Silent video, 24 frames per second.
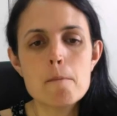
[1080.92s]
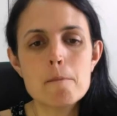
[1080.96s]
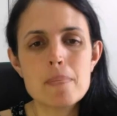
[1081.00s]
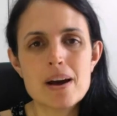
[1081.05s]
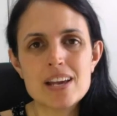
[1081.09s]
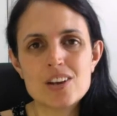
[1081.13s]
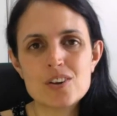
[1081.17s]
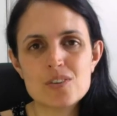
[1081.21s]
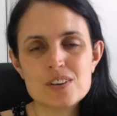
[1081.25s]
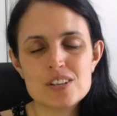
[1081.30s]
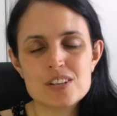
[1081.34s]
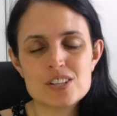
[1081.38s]
by
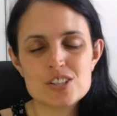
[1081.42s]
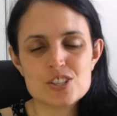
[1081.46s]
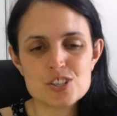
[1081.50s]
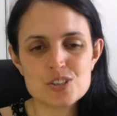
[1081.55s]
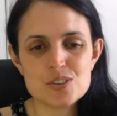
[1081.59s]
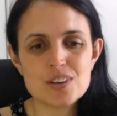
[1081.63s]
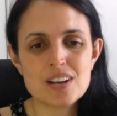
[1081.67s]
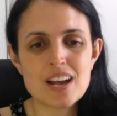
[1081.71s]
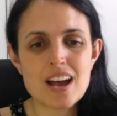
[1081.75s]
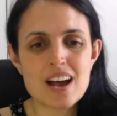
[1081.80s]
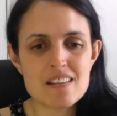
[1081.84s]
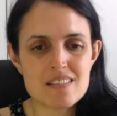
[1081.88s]
going to
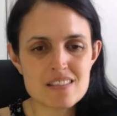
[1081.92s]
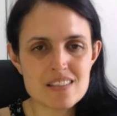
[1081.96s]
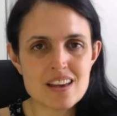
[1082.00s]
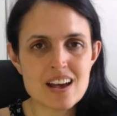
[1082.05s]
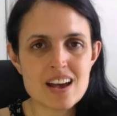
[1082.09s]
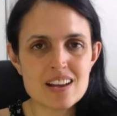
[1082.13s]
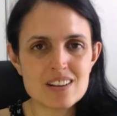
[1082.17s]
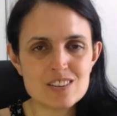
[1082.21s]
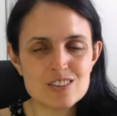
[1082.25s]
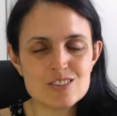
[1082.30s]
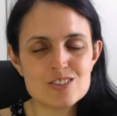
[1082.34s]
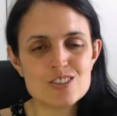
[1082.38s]

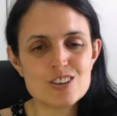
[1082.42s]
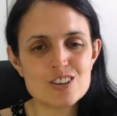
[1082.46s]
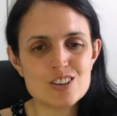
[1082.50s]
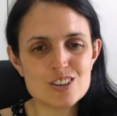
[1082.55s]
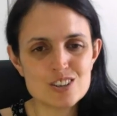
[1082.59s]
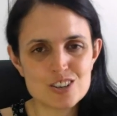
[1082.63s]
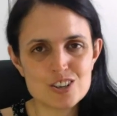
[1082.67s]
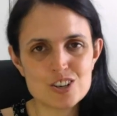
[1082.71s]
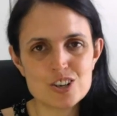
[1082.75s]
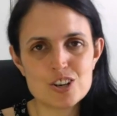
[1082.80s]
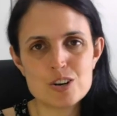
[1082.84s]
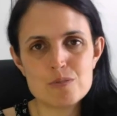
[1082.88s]

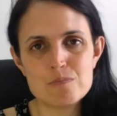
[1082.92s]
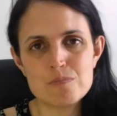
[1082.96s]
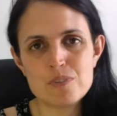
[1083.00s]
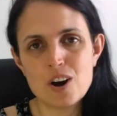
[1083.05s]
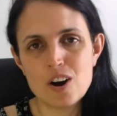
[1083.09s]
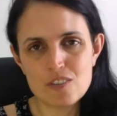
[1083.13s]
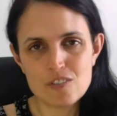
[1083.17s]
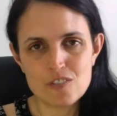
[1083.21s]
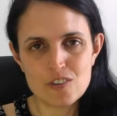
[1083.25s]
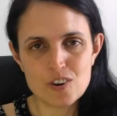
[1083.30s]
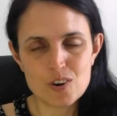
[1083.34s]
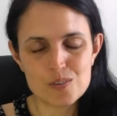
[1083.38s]
kathkyle.com
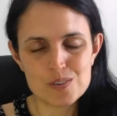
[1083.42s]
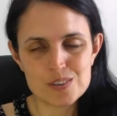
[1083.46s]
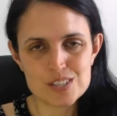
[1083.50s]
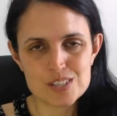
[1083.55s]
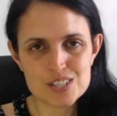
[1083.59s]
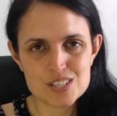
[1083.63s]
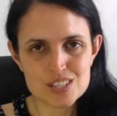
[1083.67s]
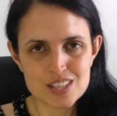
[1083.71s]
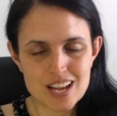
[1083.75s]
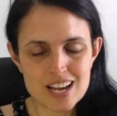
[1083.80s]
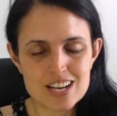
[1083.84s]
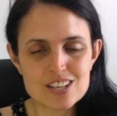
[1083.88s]
forward
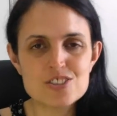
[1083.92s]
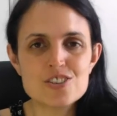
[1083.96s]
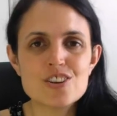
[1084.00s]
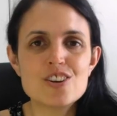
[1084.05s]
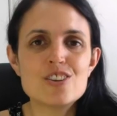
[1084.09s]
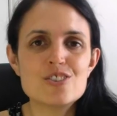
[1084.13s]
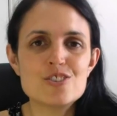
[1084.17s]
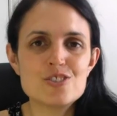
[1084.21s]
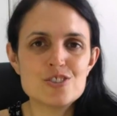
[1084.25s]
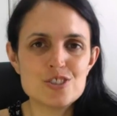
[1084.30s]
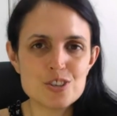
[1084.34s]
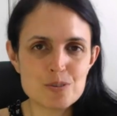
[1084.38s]
slash
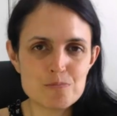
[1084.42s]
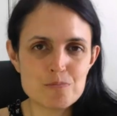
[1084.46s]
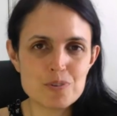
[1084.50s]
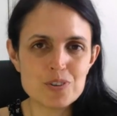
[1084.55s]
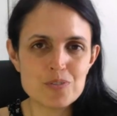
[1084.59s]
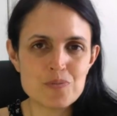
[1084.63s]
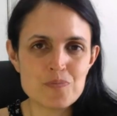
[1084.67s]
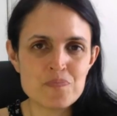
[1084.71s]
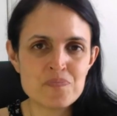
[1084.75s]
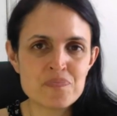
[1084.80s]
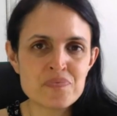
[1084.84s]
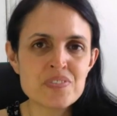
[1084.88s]

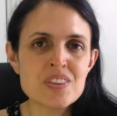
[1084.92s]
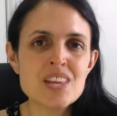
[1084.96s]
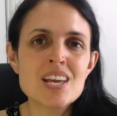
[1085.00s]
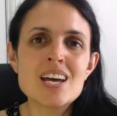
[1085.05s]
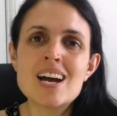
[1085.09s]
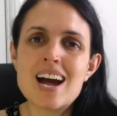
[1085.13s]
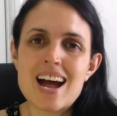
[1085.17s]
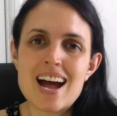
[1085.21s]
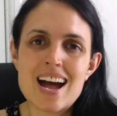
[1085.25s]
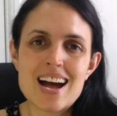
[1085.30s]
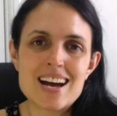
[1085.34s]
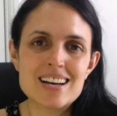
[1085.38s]
double.
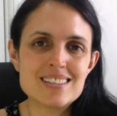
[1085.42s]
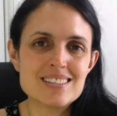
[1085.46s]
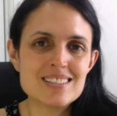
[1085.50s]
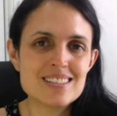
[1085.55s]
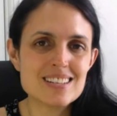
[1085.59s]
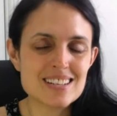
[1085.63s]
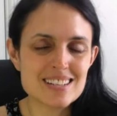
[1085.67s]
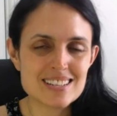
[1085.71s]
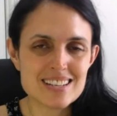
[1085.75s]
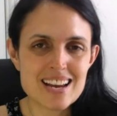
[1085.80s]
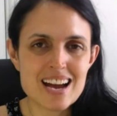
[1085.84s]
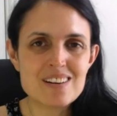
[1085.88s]
And
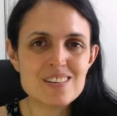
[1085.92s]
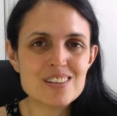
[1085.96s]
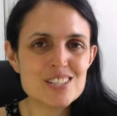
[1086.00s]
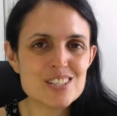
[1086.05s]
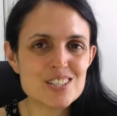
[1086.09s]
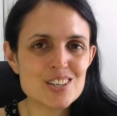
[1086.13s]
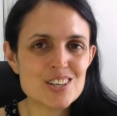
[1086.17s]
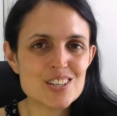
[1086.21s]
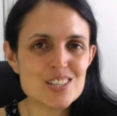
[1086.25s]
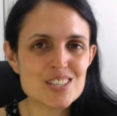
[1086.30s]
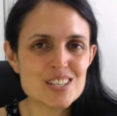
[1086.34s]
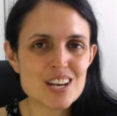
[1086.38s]
now it's
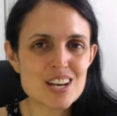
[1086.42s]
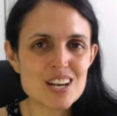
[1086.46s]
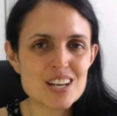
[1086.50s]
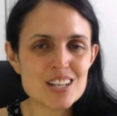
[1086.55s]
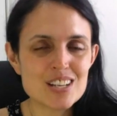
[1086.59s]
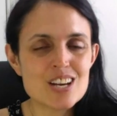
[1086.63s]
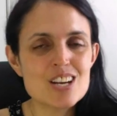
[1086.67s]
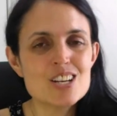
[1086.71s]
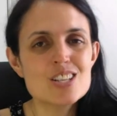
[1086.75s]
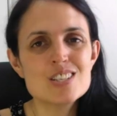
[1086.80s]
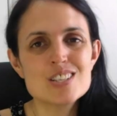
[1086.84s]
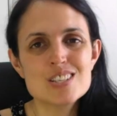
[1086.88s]
your
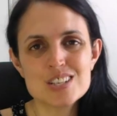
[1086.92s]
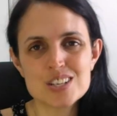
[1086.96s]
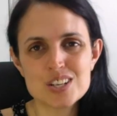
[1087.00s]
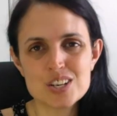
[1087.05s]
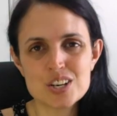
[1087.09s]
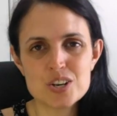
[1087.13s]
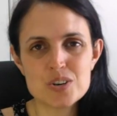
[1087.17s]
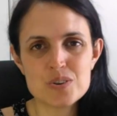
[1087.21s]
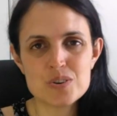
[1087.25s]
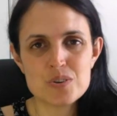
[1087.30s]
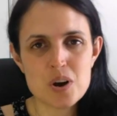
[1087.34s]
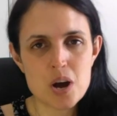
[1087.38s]
turn to
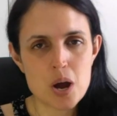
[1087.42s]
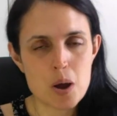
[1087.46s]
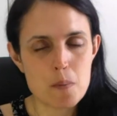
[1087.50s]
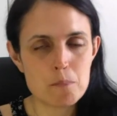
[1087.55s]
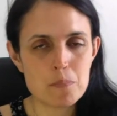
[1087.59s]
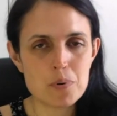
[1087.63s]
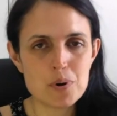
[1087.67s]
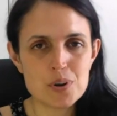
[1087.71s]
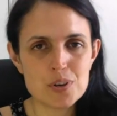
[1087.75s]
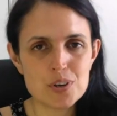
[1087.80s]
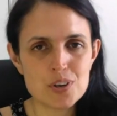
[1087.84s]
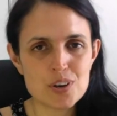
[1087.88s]
go and
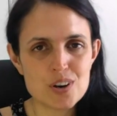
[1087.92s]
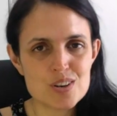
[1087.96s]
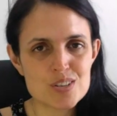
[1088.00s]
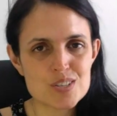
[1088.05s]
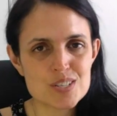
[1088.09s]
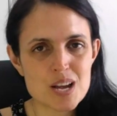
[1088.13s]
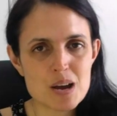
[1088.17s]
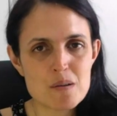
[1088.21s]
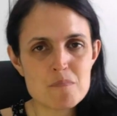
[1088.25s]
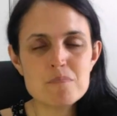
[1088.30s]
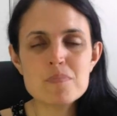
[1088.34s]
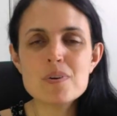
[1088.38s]
put your
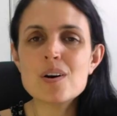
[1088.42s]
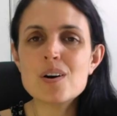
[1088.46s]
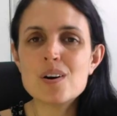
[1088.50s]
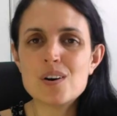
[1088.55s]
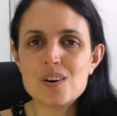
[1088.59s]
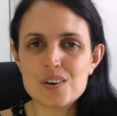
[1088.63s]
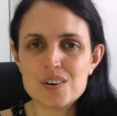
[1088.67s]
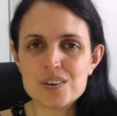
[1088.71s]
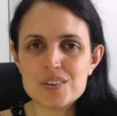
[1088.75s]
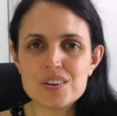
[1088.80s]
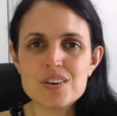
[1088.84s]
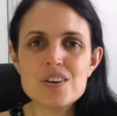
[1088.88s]
stamp
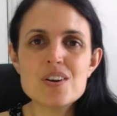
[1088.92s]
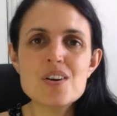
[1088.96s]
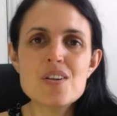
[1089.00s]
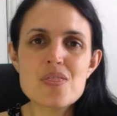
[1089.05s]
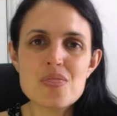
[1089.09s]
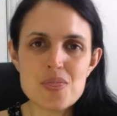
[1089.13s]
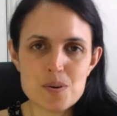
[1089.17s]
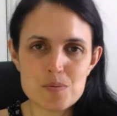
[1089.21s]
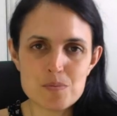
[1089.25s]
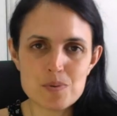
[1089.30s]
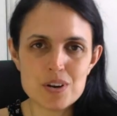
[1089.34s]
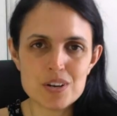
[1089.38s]
on
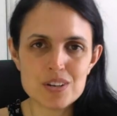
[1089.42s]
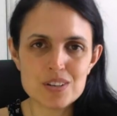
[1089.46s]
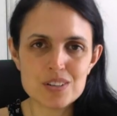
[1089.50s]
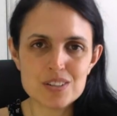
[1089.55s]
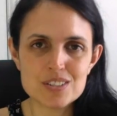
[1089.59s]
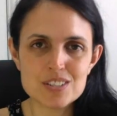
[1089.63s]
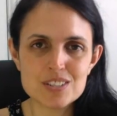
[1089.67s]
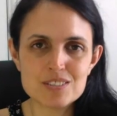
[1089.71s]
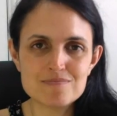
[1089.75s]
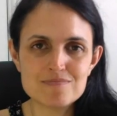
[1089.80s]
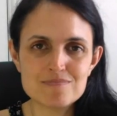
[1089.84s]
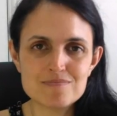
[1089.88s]
the world.